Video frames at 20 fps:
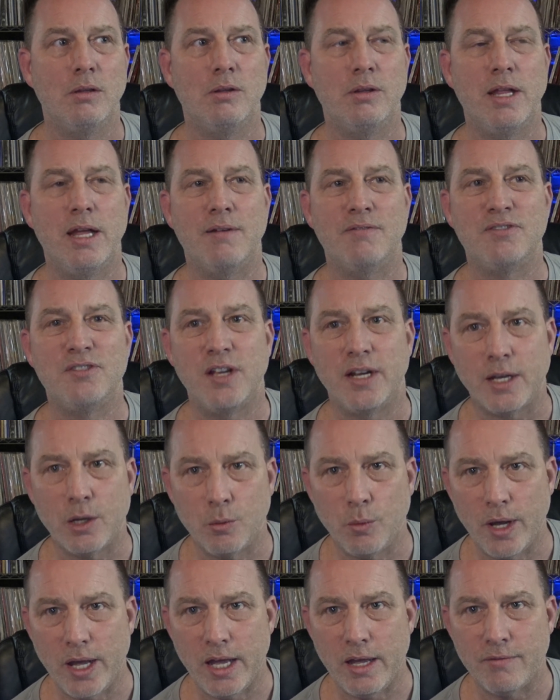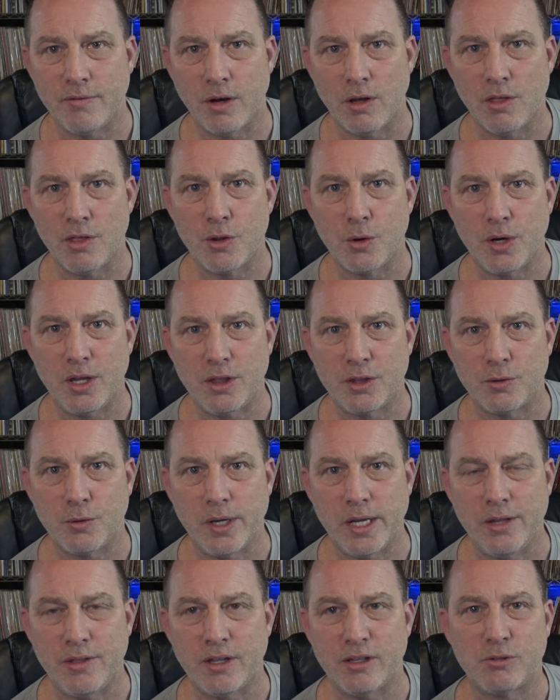They have Second Wave on
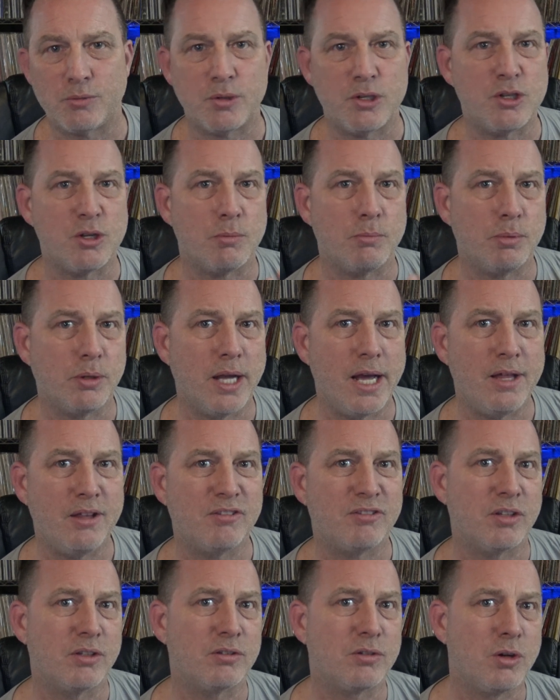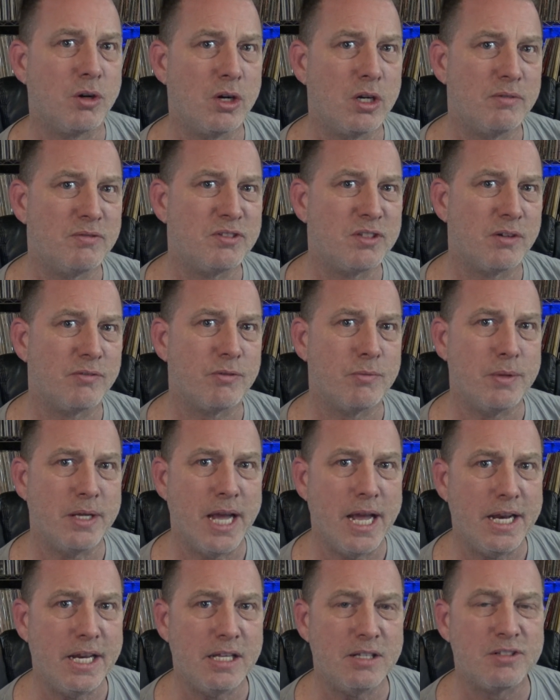33. That's Richard Blade. It's alternative stuff from the
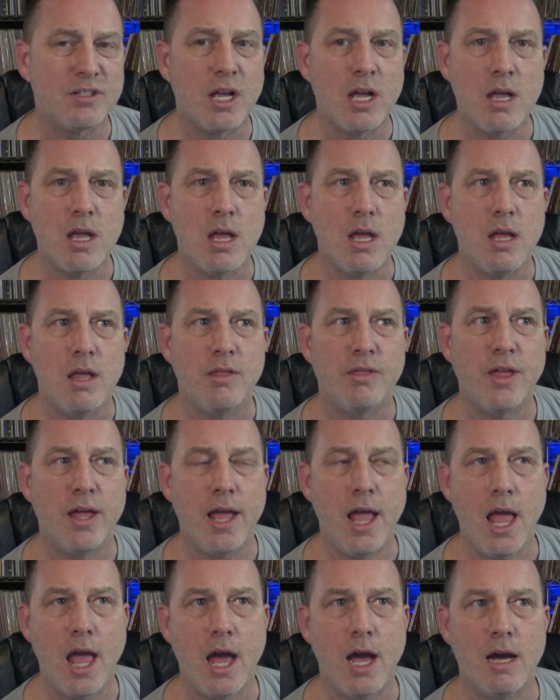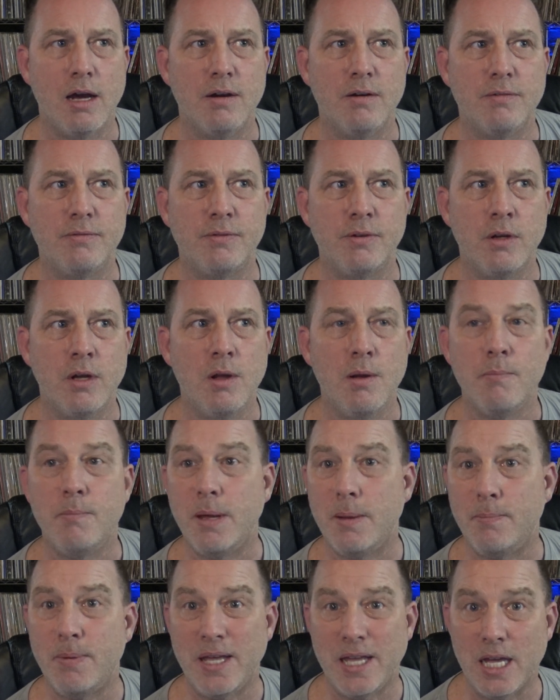80s. They have
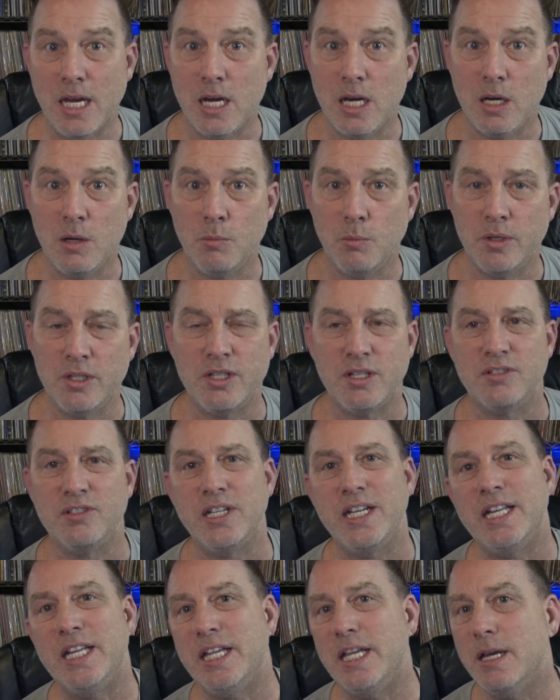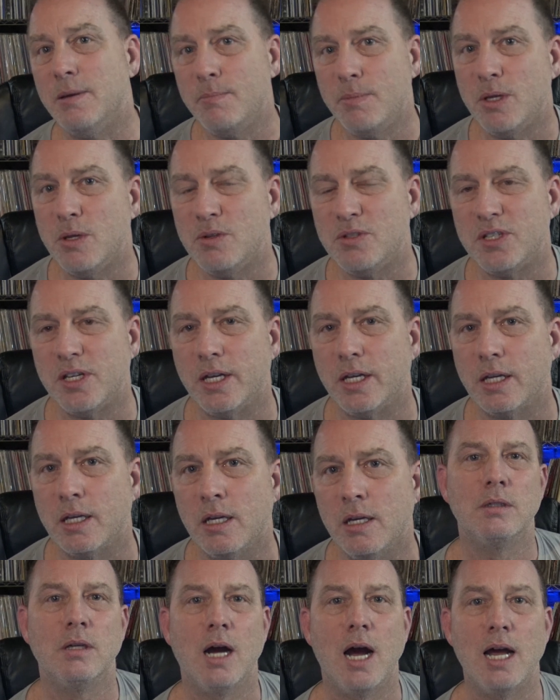BPM, which is EDM music.
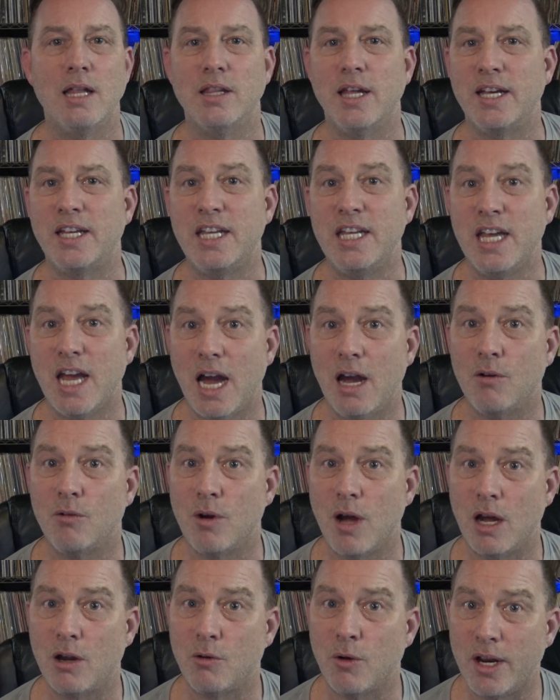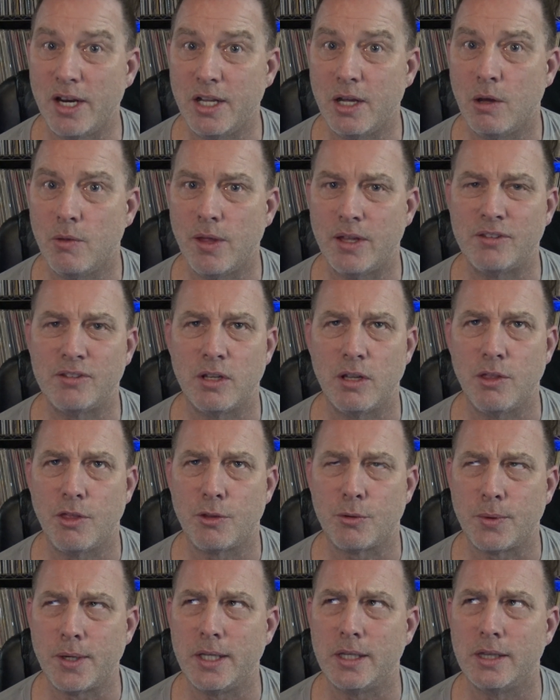I like Yacht Rock Radio. That's on
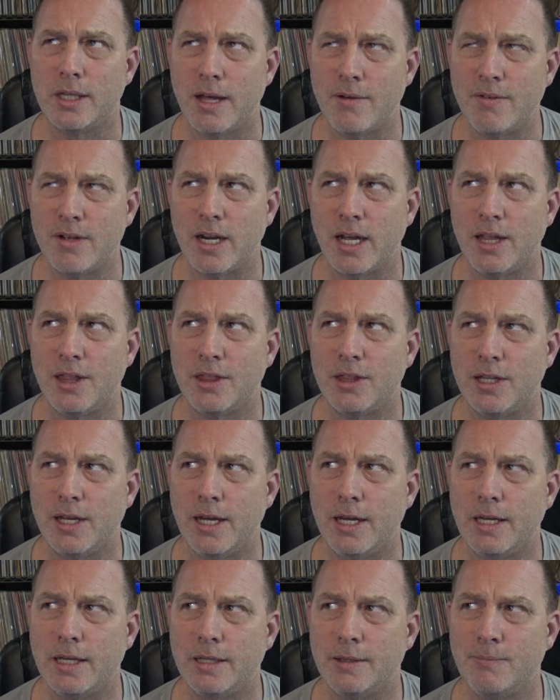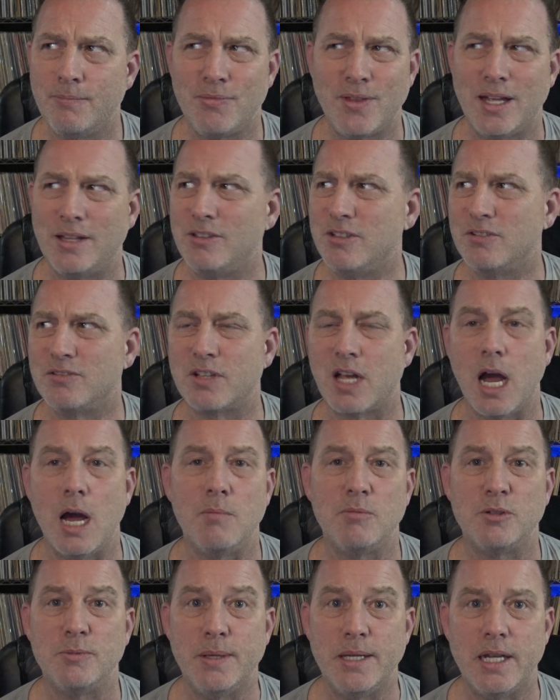311, I think. That just
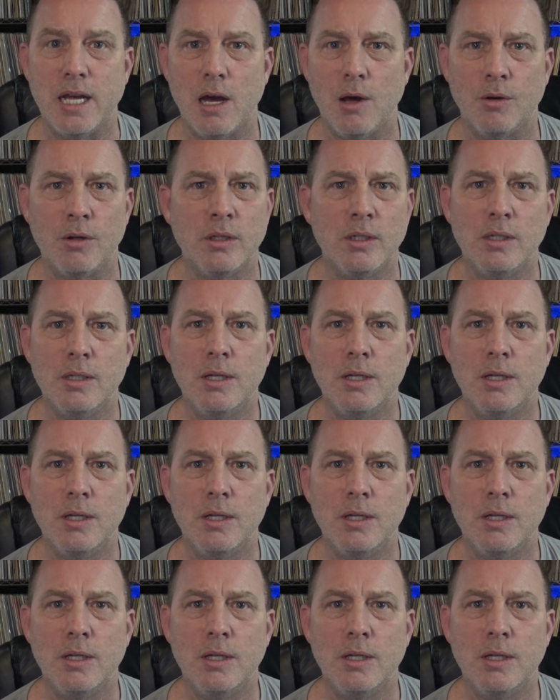calms me down.